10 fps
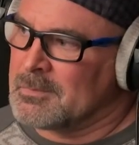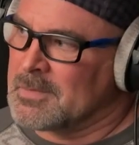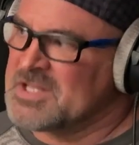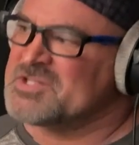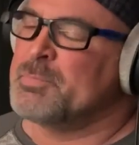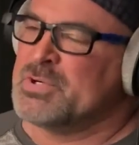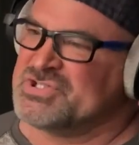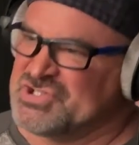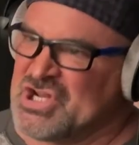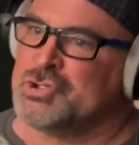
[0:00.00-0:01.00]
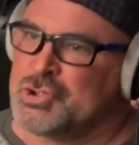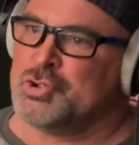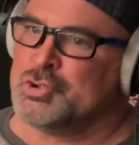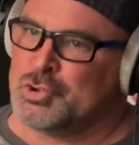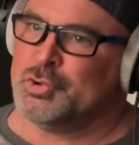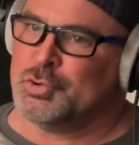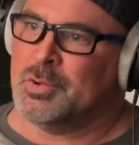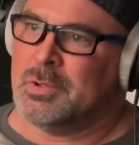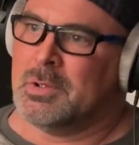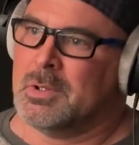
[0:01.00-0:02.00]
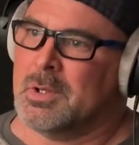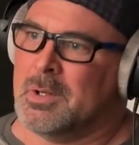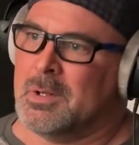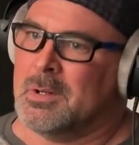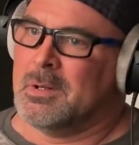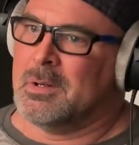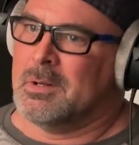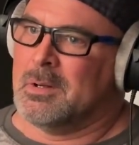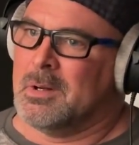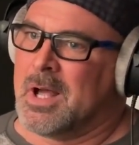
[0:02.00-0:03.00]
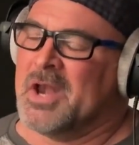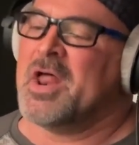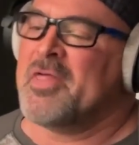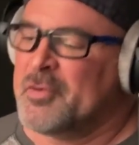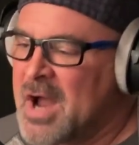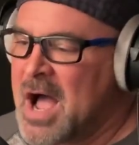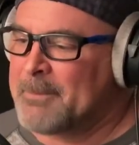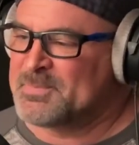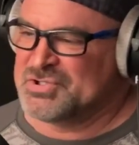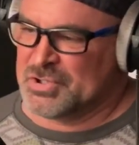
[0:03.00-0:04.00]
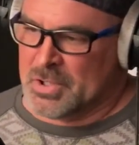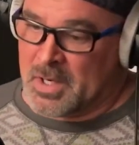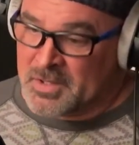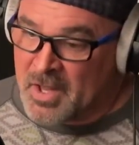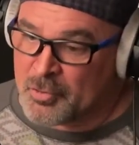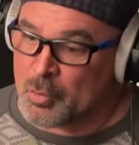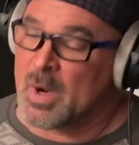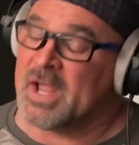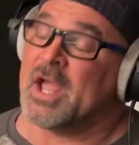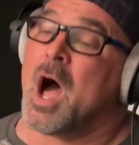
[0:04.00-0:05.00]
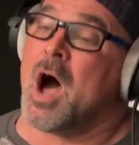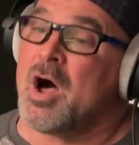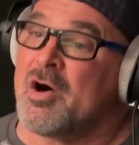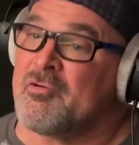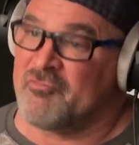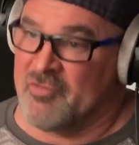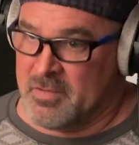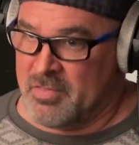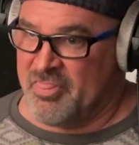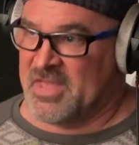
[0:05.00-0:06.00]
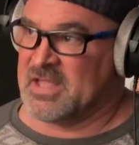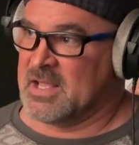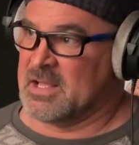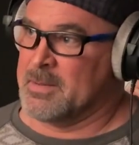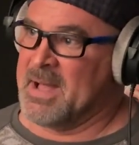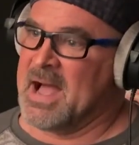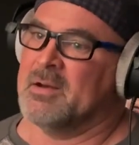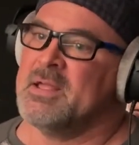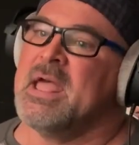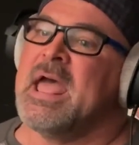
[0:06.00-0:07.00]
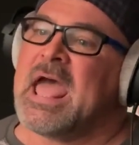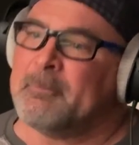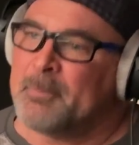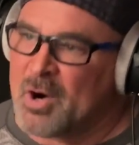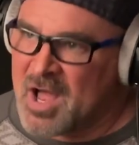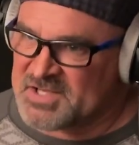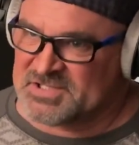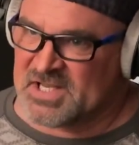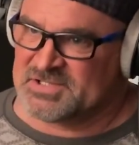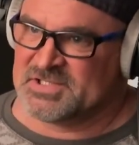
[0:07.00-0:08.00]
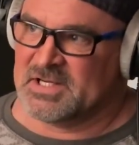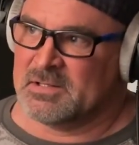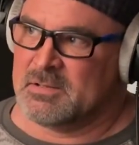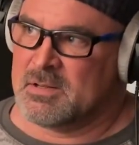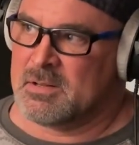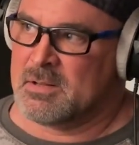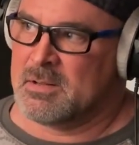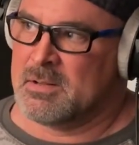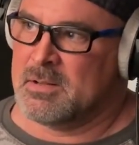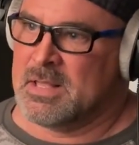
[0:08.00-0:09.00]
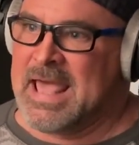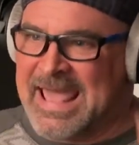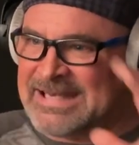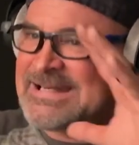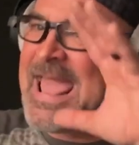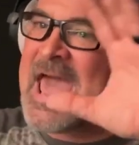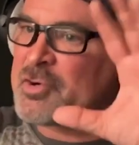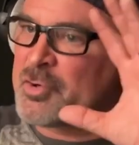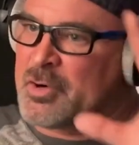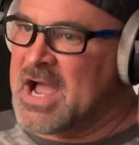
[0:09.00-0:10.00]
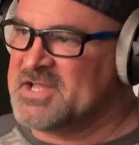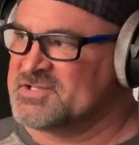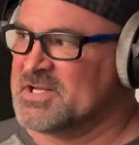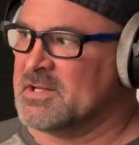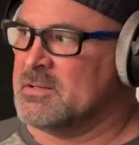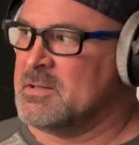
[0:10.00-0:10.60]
is present to you another option, another way of thinking about and processing and categorizing